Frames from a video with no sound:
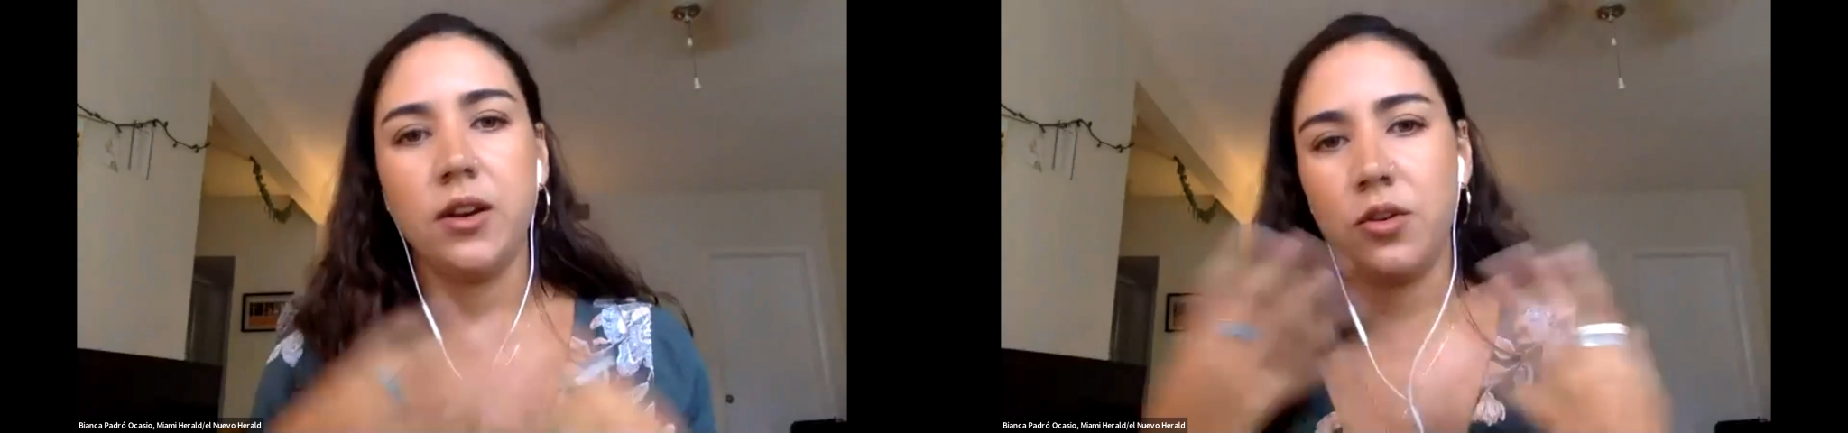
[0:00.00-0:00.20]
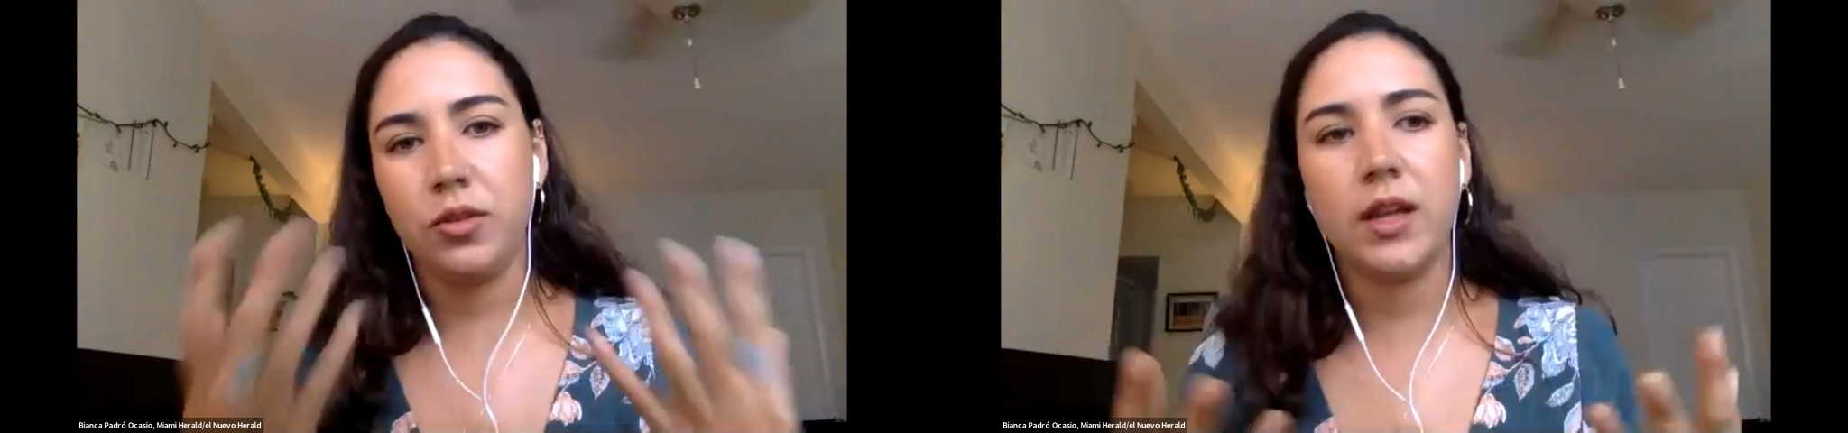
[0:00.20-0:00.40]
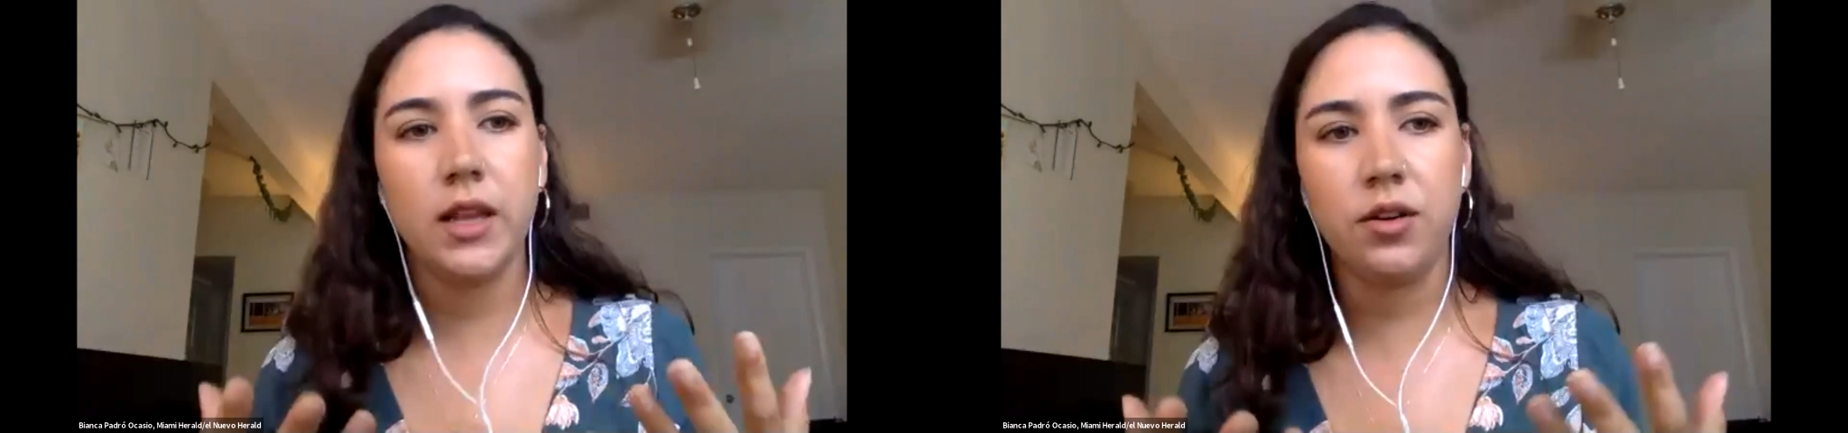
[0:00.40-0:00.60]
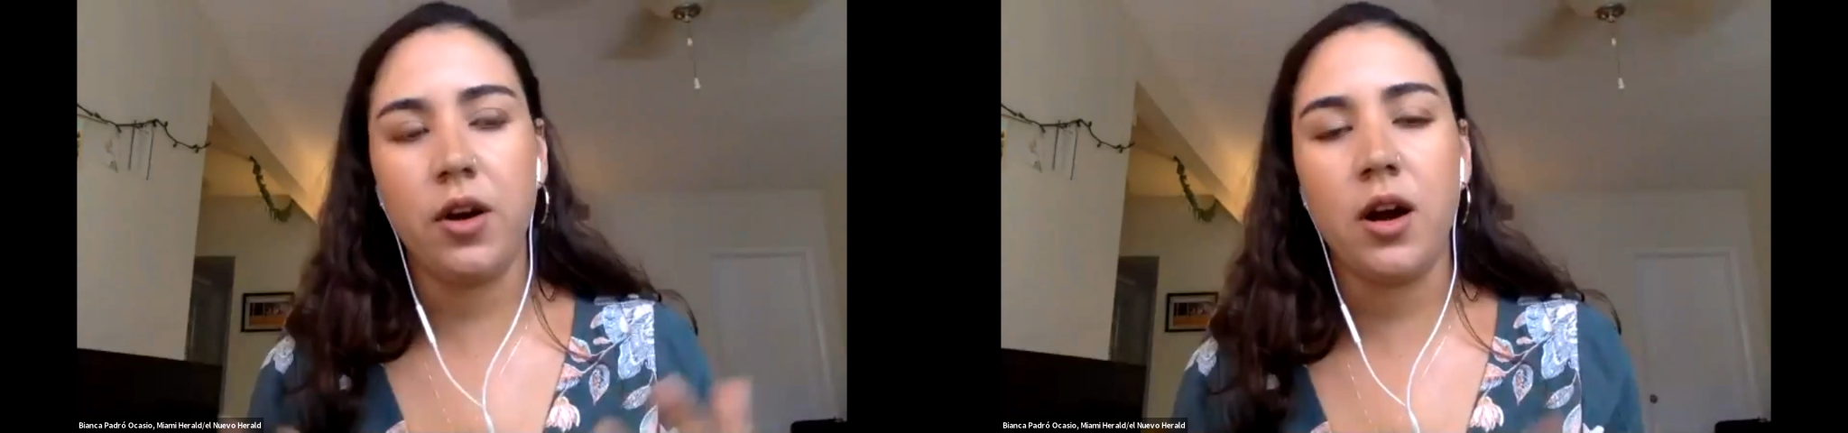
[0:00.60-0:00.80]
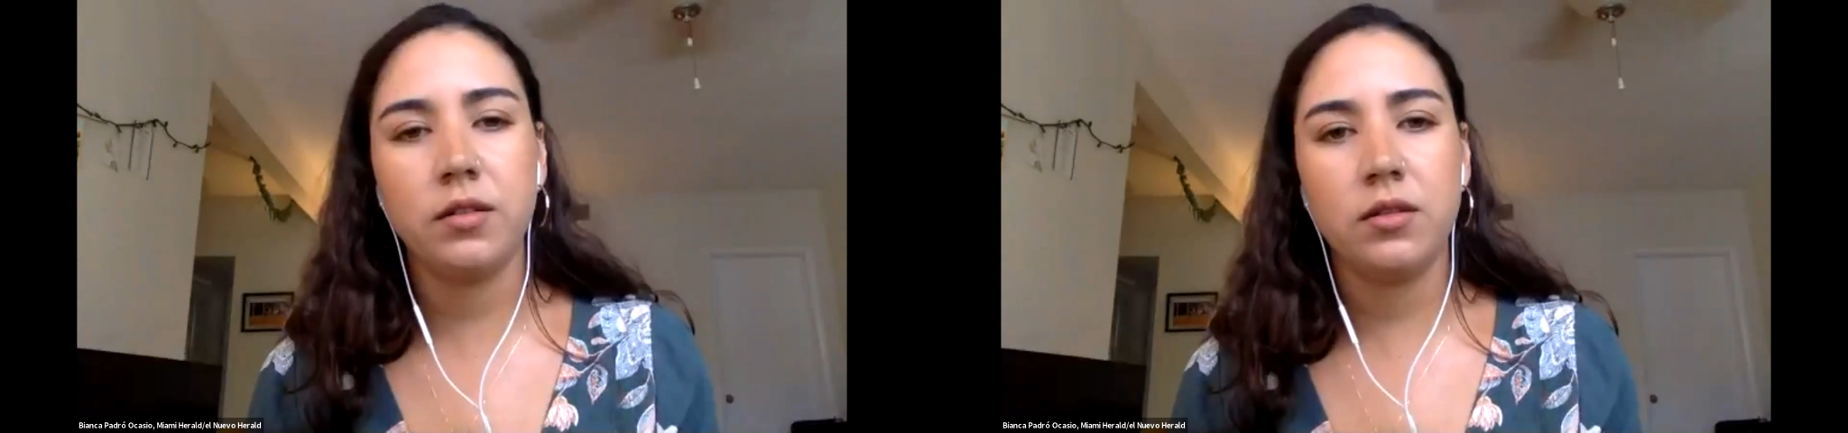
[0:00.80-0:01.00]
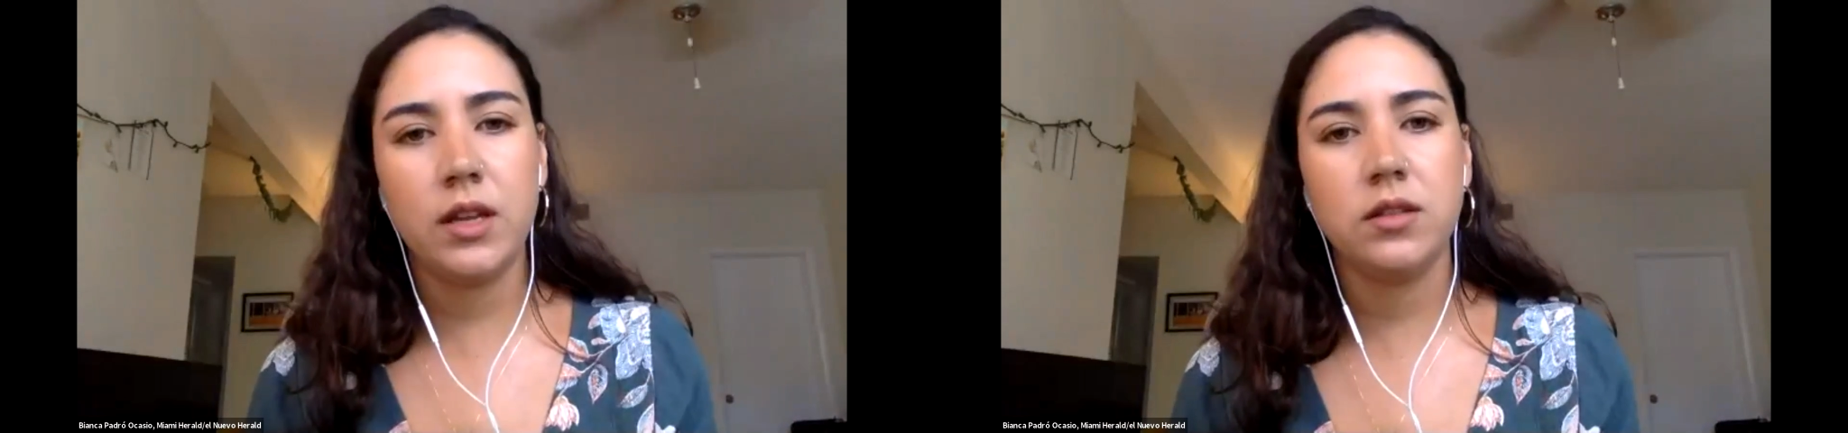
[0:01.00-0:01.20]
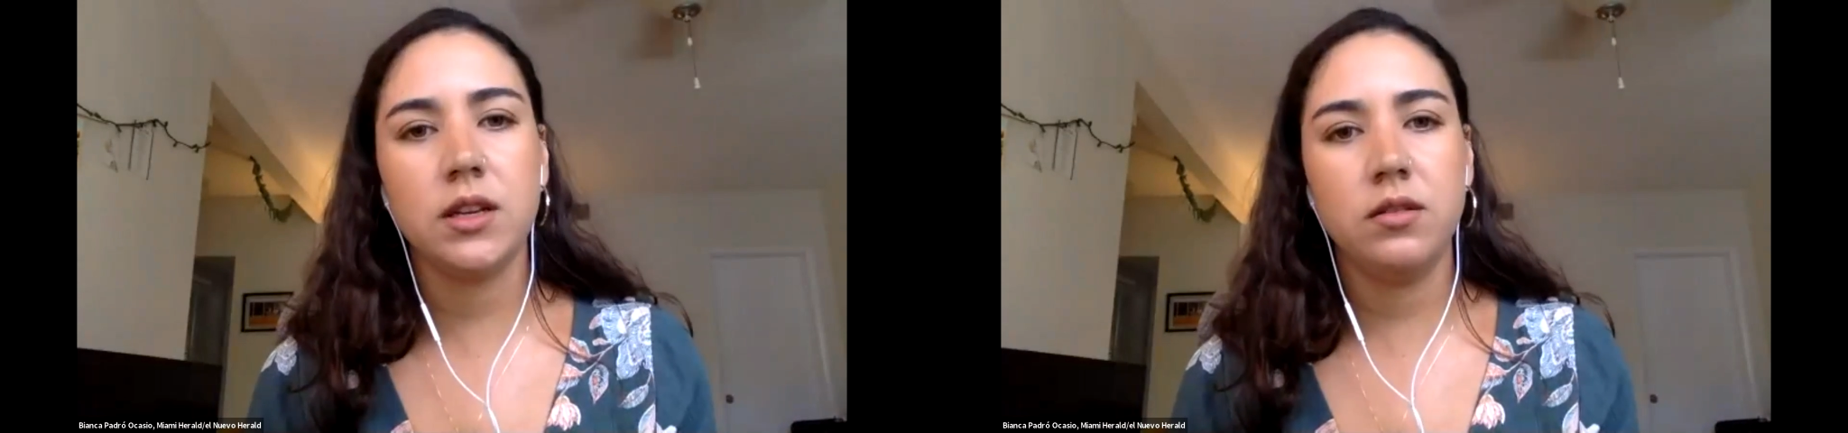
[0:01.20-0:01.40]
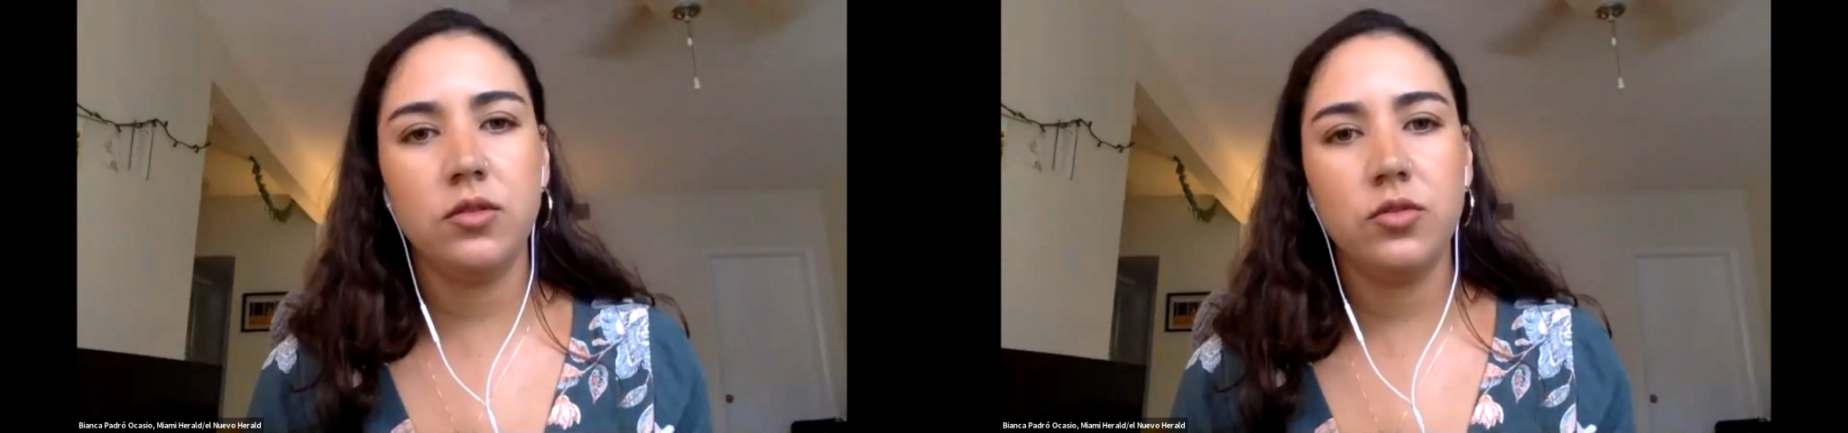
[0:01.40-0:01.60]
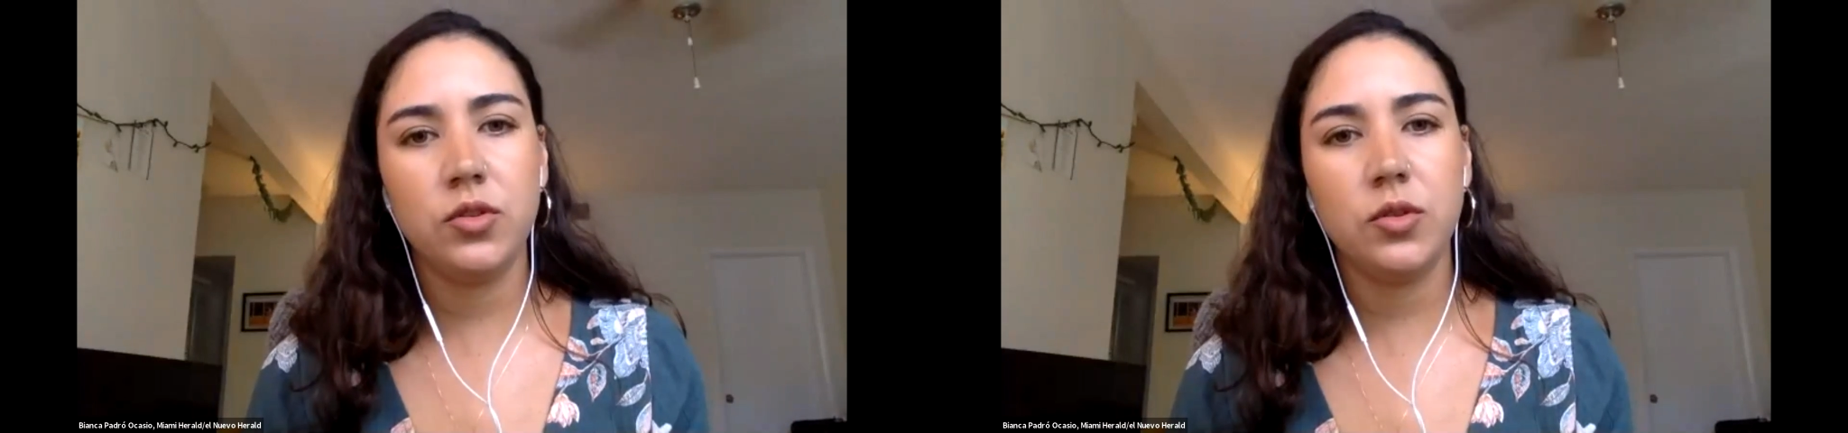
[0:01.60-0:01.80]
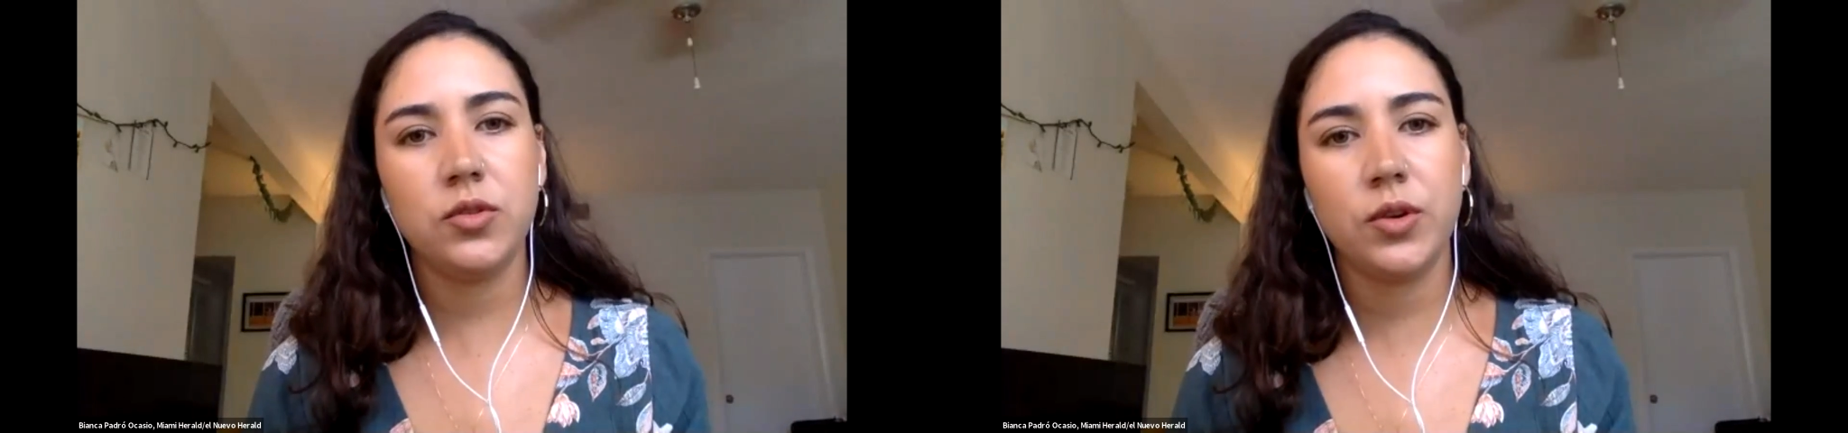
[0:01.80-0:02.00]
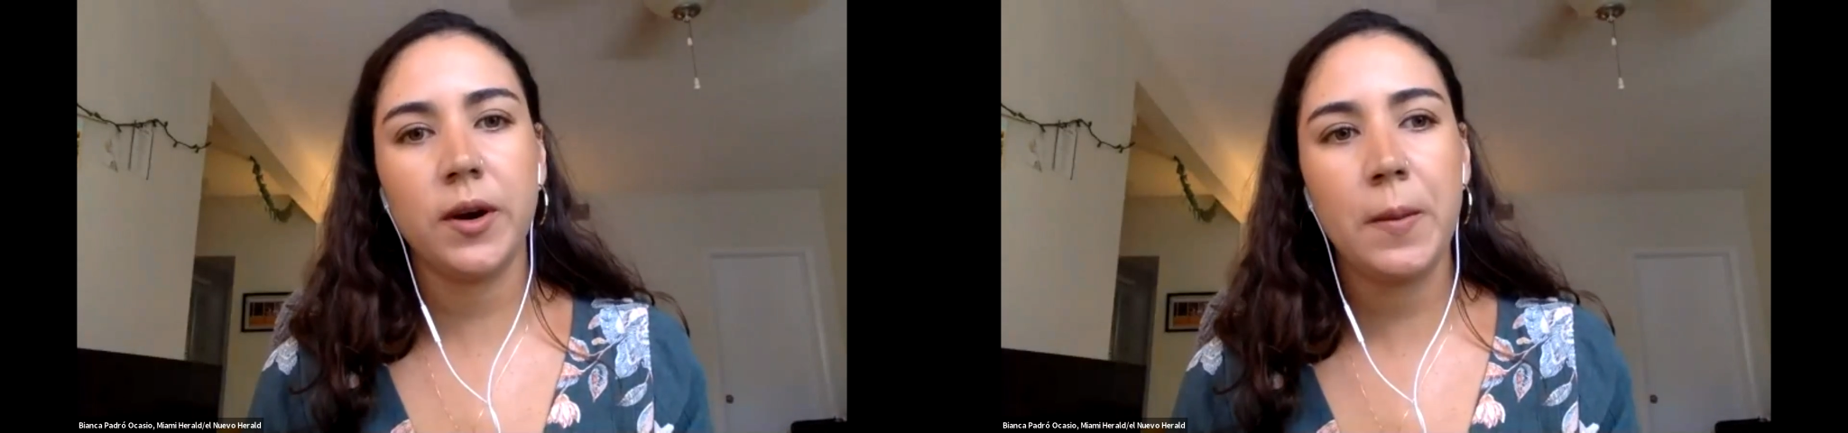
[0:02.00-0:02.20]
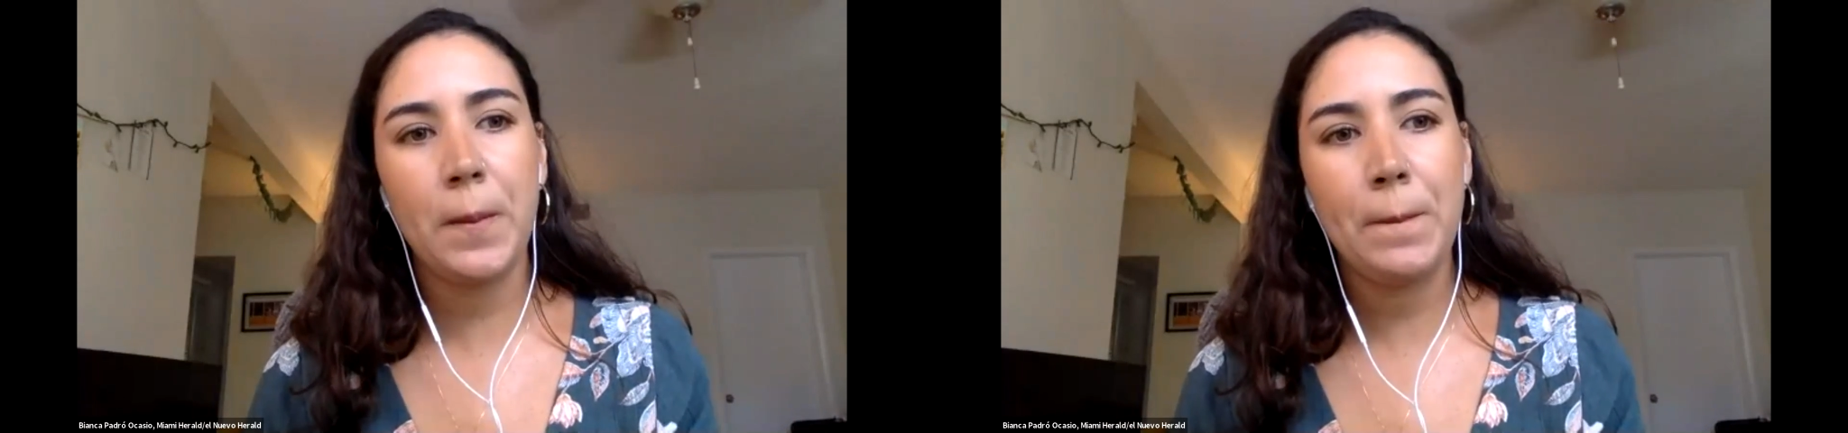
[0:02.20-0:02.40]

I know that later on they did do a tour.